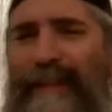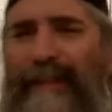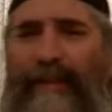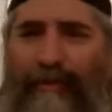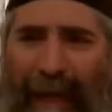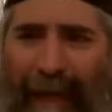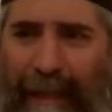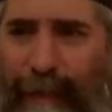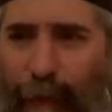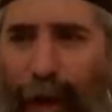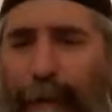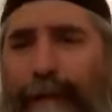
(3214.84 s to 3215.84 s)
distress
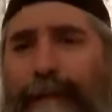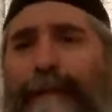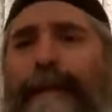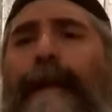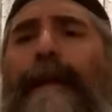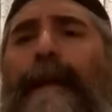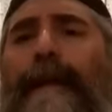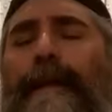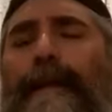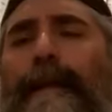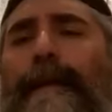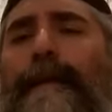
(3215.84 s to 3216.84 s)
for Am
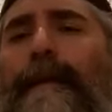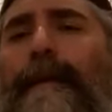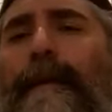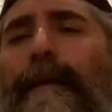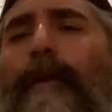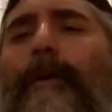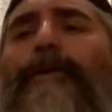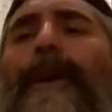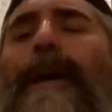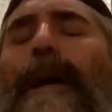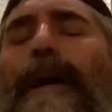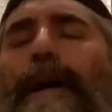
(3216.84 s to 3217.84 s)
Israel, all the
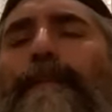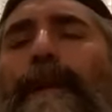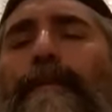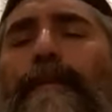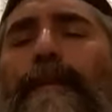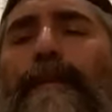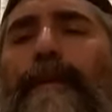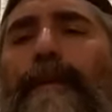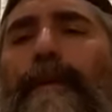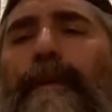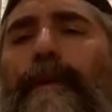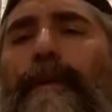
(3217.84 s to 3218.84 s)
Chachamim
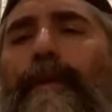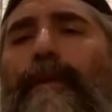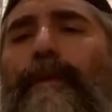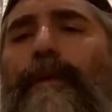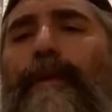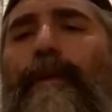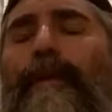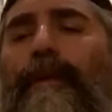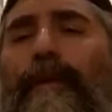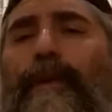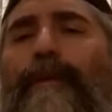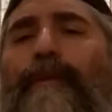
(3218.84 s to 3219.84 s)

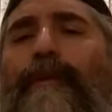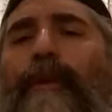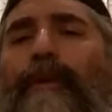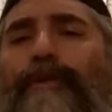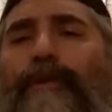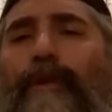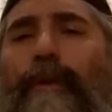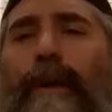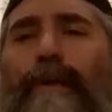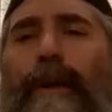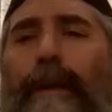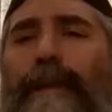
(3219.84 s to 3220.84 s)
converge
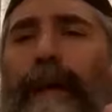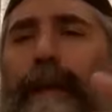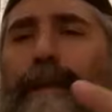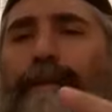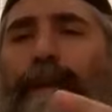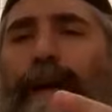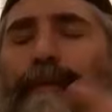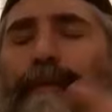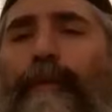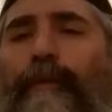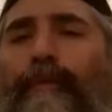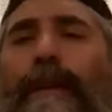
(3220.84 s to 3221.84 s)
around Rabbi Akiva
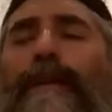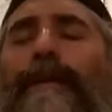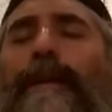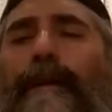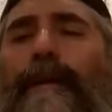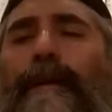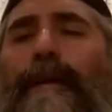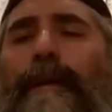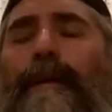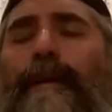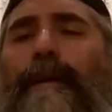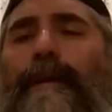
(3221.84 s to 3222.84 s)
for one
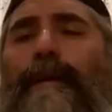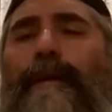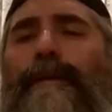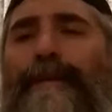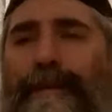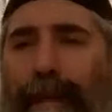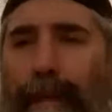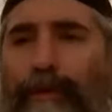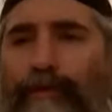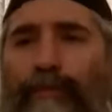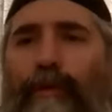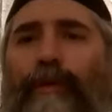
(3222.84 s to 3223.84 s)

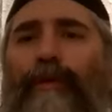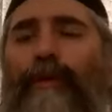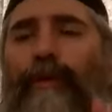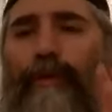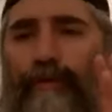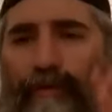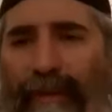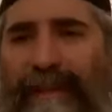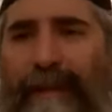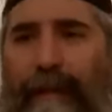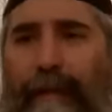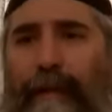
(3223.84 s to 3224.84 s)
central
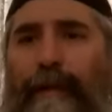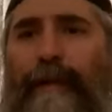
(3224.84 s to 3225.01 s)
reason.